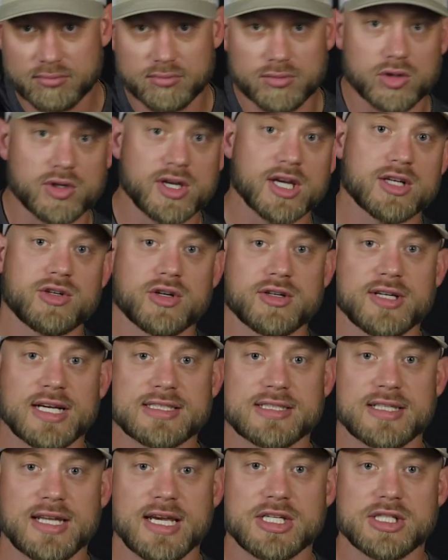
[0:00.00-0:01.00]
you get to your
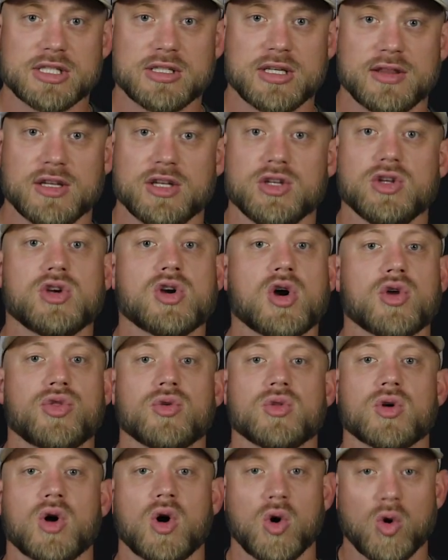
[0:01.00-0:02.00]
destination, and then you go
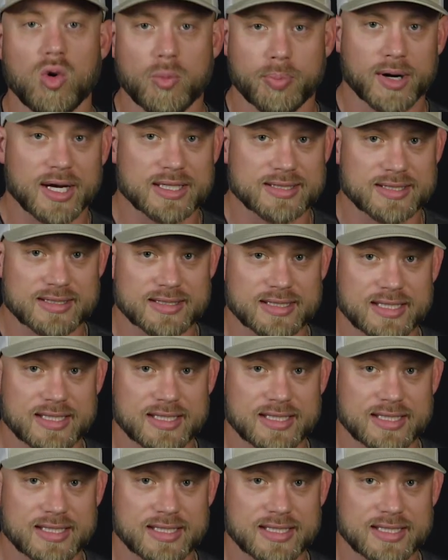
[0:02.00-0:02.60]
through the whole process